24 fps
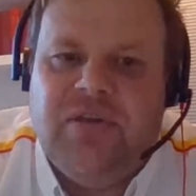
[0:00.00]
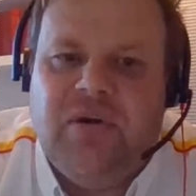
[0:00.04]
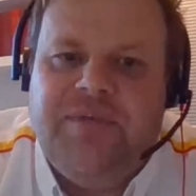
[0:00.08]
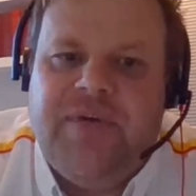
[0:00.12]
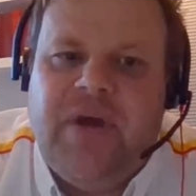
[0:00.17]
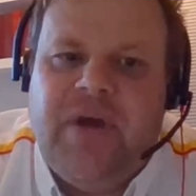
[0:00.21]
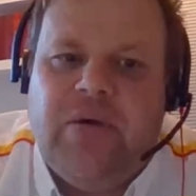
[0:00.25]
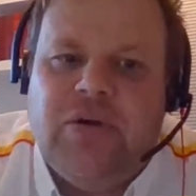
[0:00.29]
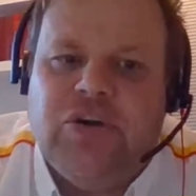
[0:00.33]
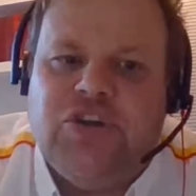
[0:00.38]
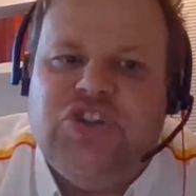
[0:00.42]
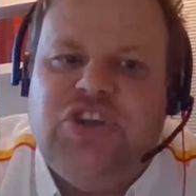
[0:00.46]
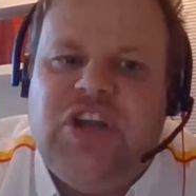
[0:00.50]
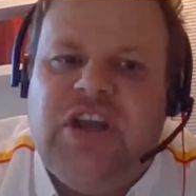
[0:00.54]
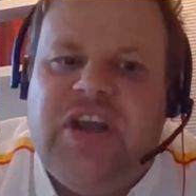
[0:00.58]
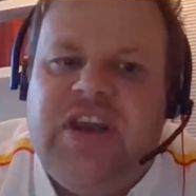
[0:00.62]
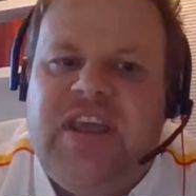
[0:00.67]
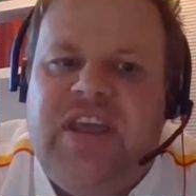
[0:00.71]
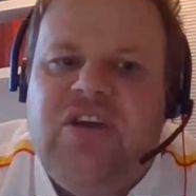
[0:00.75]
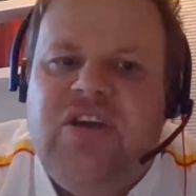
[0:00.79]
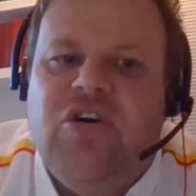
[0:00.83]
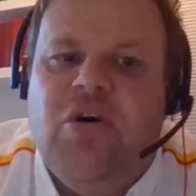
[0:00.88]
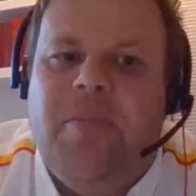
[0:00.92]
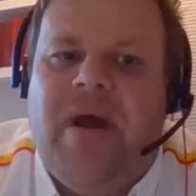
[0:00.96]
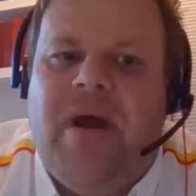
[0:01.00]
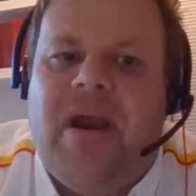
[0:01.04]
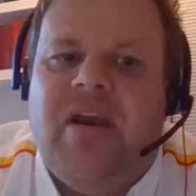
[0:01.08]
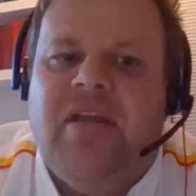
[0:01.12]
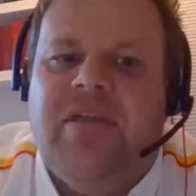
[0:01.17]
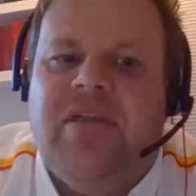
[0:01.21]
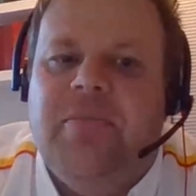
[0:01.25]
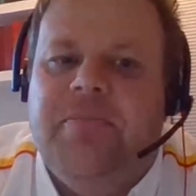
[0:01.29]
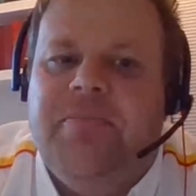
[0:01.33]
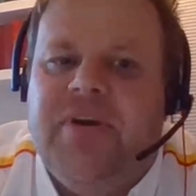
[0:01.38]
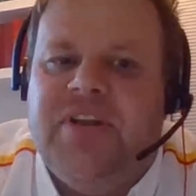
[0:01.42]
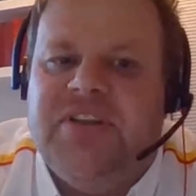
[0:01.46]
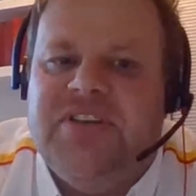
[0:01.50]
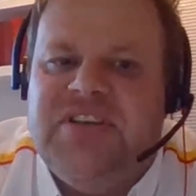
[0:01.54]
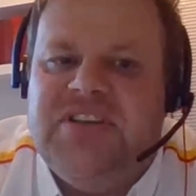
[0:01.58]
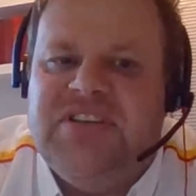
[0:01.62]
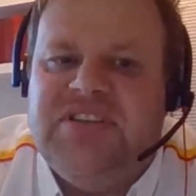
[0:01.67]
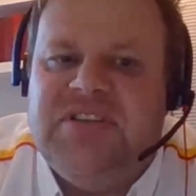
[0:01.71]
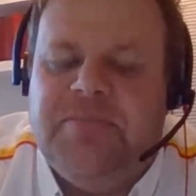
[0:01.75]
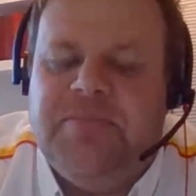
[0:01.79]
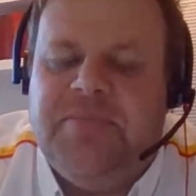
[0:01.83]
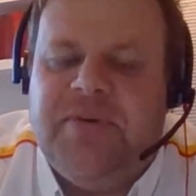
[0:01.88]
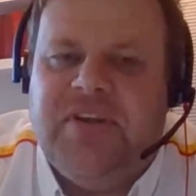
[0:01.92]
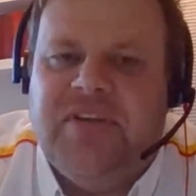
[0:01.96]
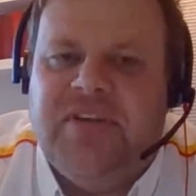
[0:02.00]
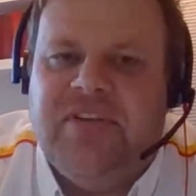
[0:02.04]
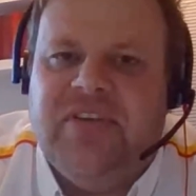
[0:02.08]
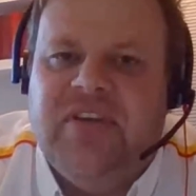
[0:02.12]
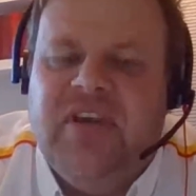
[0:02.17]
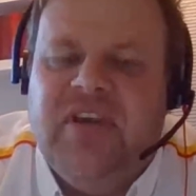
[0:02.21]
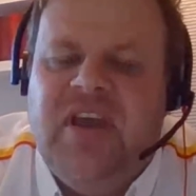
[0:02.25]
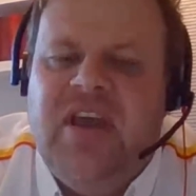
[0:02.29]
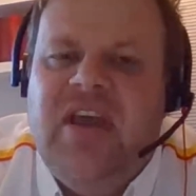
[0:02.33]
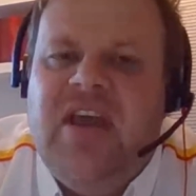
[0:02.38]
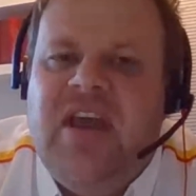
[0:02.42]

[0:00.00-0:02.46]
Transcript: of our Shell Eco Marathon participants,